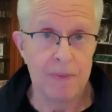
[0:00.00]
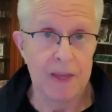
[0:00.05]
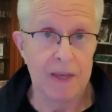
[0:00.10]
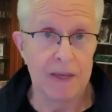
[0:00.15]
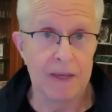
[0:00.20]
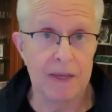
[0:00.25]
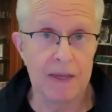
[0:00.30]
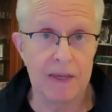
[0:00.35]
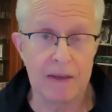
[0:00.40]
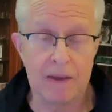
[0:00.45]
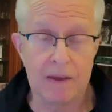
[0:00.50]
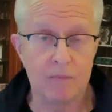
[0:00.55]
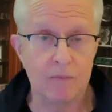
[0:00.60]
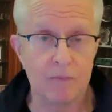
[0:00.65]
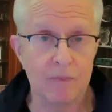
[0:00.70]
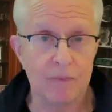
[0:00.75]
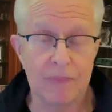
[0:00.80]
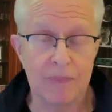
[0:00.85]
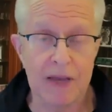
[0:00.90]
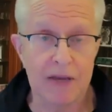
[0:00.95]
He
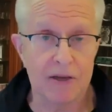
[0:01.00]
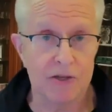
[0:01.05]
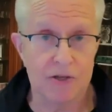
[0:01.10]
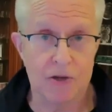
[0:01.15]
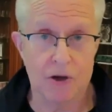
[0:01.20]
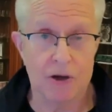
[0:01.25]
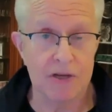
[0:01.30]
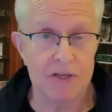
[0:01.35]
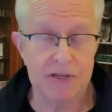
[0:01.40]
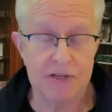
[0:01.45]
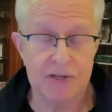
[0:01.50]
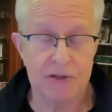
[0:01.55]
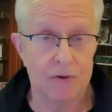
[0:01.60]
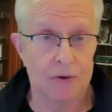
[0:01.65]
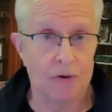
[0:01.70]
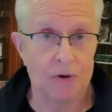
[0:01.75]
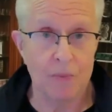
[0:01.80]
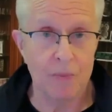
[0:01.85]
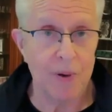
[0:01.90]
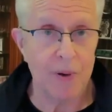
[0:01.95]
exhausted
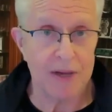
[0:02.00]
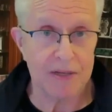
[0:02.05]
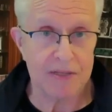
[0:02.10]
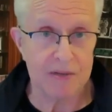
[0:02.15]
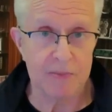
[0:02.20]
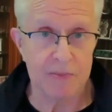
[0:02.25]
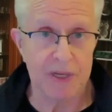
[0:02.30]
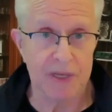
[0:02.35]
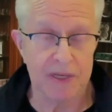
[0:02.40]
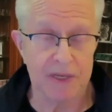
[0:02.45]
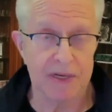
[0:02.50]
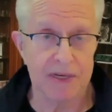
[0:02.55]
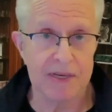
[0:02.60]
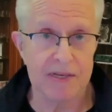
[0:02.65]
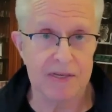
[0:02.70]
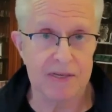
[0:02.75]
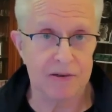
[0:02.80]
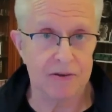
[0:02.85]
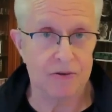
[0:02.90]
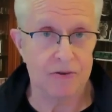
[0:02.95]
all
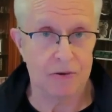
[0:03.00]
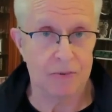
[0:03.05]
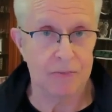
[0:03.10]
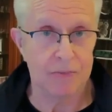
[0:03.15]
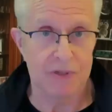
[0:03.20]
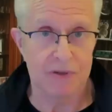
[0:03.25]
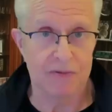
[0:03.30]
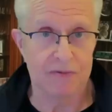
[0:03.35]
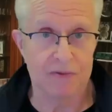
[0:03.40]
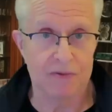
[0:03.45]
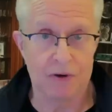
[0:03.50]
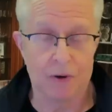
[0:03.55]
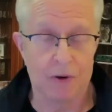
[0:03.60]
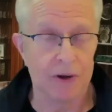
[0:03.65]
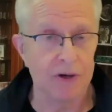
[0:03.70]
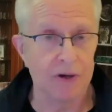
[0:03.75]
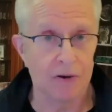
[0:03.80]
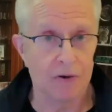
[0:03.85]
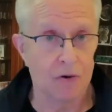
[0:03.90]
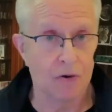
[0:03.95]
possibilities in terms of
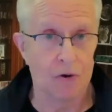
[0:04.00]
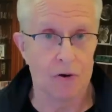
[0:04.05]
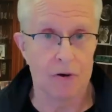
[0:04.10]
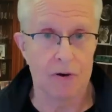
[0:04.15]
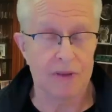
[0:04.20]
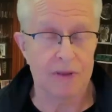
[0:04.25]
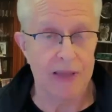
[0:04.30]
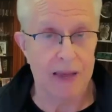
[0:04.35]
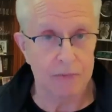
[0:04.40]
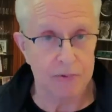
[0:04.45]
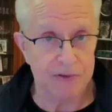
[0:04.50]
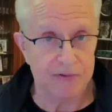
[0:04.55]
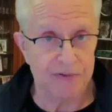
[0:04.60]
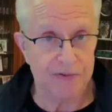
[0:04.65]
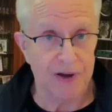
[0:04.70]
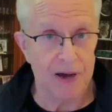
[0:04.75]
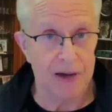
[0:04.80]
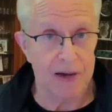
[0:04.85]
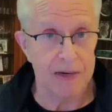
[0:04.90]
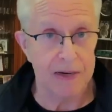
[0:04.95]
going to court. That was
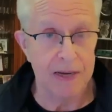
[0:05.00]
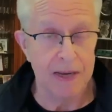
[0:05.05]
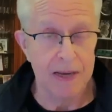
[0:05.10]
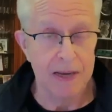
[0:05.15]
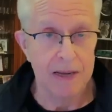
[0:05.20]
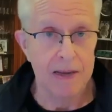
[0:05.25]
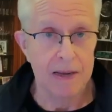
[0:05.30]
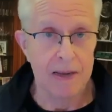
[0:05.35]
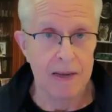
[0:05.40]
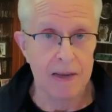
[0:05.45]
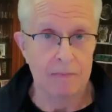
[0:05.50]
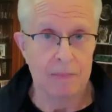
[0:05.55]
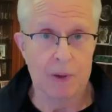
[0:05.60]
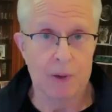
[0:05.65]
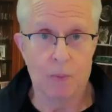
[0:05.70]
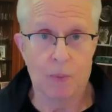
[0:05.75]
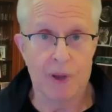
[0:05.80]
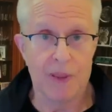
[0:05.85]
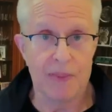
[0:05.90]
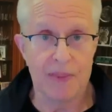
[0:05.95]
fine.
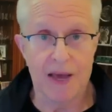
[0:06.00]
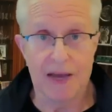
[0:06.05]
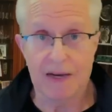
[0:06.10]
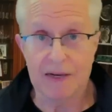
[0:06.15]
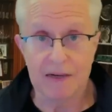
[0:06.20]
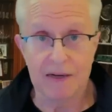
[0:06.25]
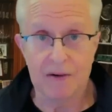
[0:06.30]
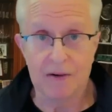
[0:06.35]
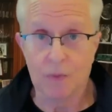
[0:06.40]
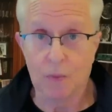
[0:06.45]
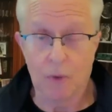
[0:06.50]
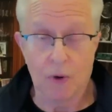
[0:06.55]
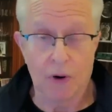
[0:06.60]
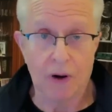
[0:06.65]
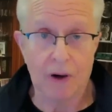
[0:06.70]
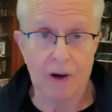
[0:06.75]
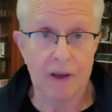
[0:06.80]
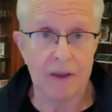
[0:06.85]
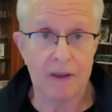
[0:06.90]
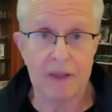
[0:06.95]
But when that didn't
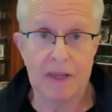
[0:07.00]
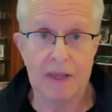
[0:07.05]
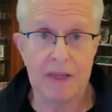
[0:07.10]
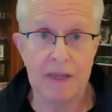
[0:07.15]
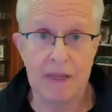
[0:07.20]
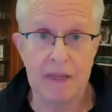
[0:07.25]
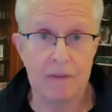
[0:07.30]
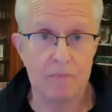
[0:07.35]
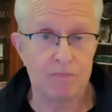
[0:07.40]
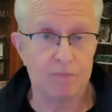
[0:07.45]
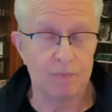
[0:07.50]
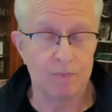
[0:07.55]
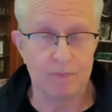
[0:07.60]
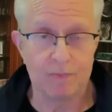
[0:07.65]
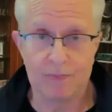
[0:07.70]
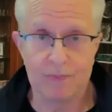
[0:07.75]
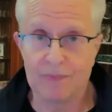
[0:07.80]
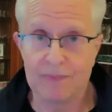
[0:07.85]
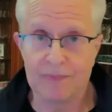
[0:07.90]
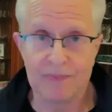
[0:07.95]
work, he
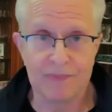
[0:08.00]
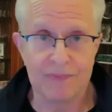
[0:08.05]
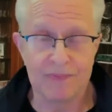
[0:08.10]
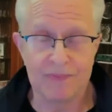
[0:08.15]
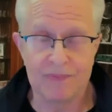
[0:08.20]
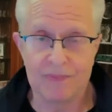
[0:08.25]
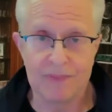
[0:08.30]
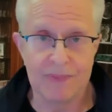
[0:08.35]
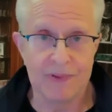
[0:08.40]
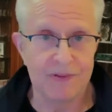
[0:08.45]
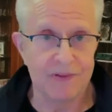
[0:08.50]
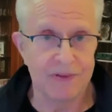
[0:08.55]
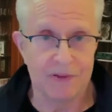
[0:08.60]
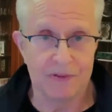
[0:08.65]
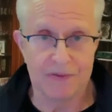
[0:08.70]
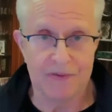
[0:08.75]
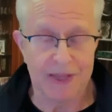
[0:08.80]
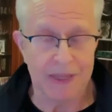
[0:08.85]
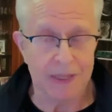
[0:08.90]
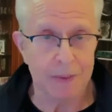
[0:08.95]

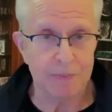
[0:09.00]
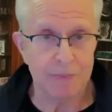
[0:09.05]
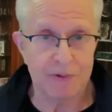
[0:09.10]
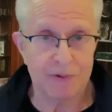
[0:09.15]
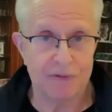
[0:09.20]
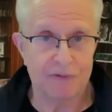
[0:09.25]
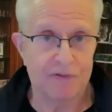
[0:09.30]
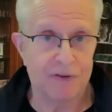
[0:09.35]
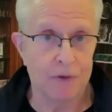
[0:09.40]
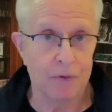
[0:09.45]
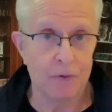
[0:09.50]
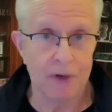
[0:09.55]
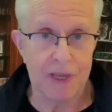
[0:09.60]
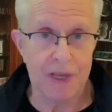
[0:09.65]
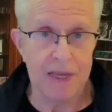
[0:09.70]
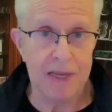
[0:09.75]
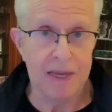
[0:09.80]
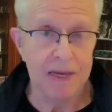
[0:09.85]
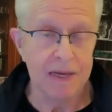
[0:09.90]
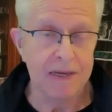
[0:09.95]
developed
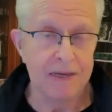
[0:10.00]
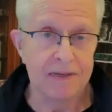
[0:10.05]
phony